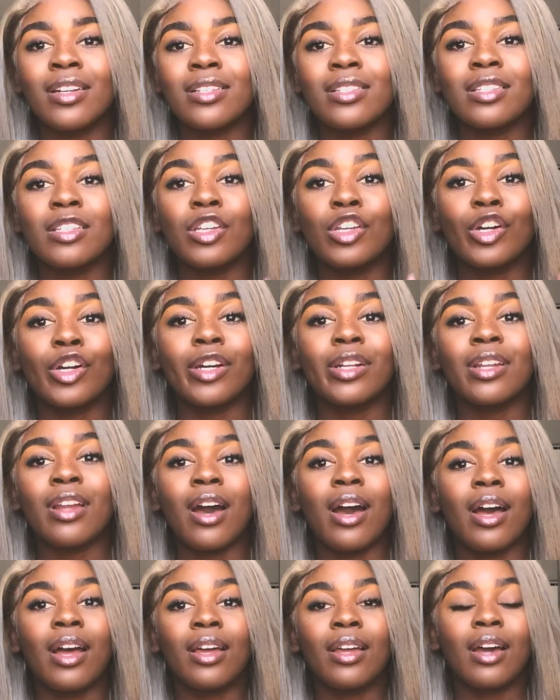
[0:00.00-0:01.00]
Honestly could
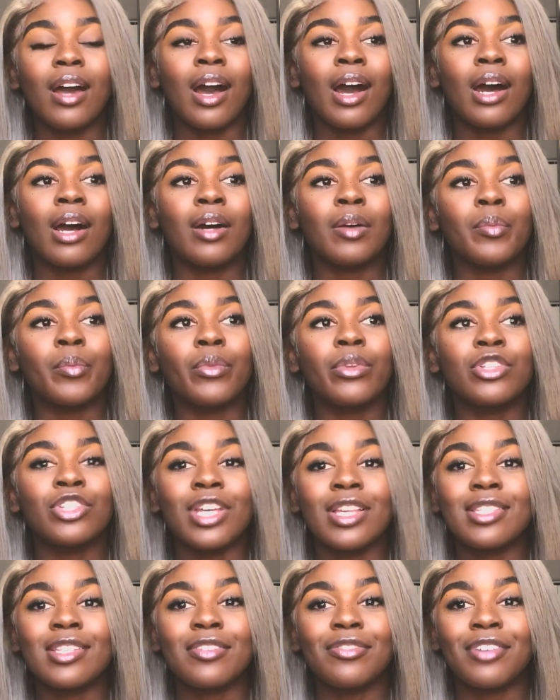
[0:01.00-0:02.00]
not
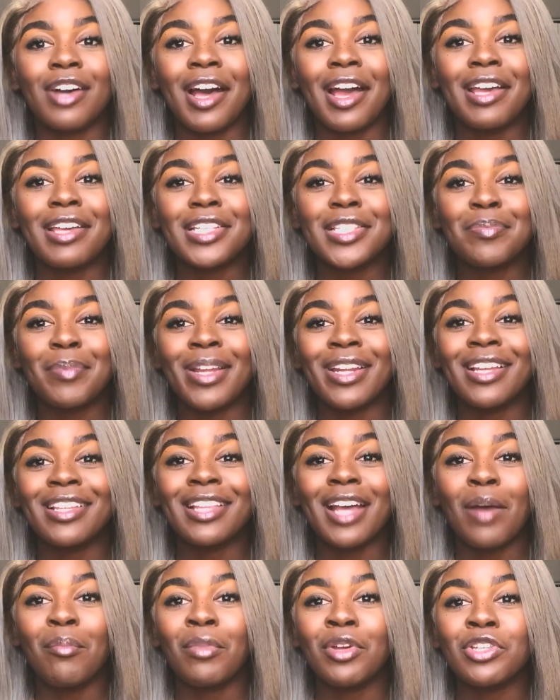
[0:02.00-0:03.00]
justify spending
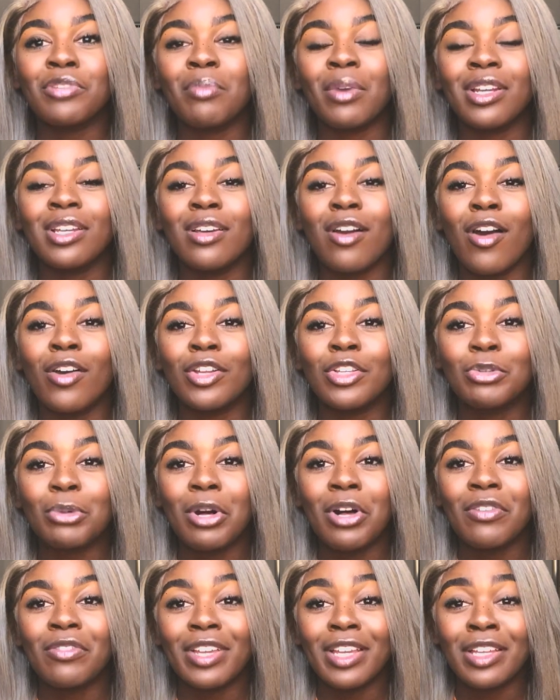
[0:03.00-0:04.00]
that much money on a
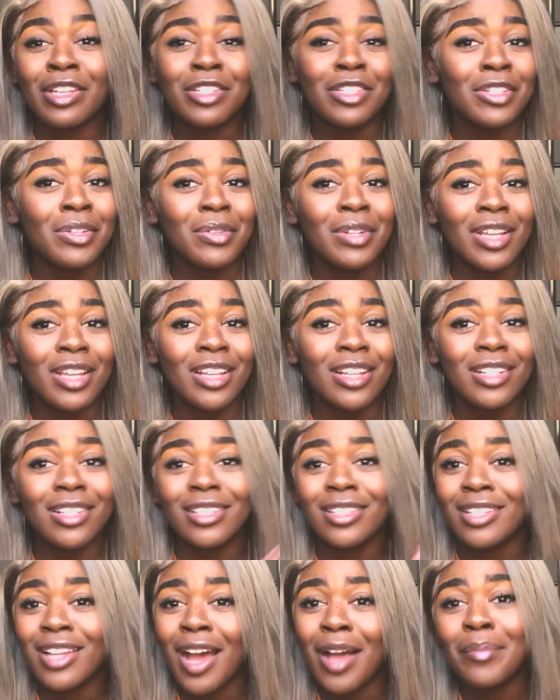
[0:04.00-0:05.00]
12-inch unit.
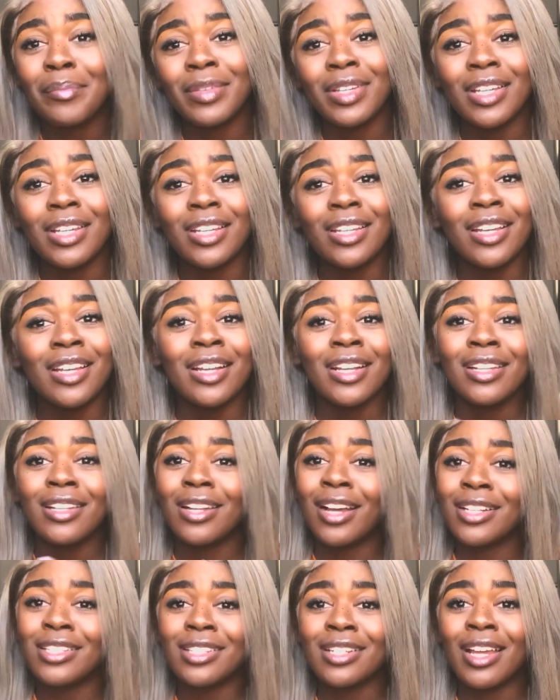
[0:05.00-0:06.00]
Not me,
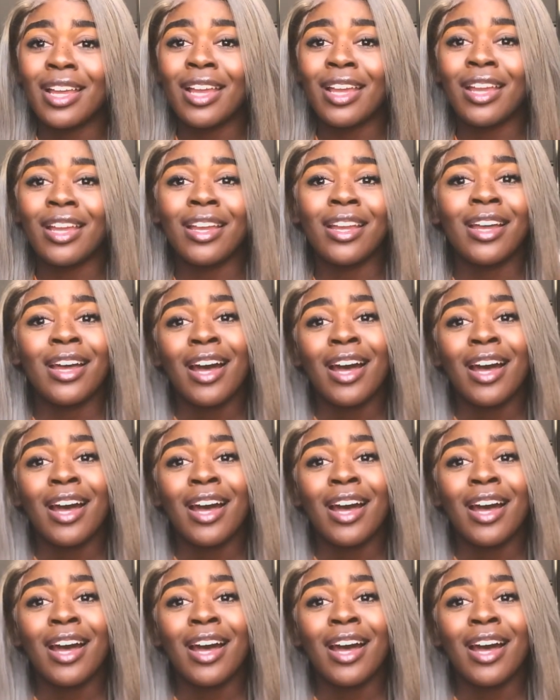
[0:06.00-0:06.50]
not today.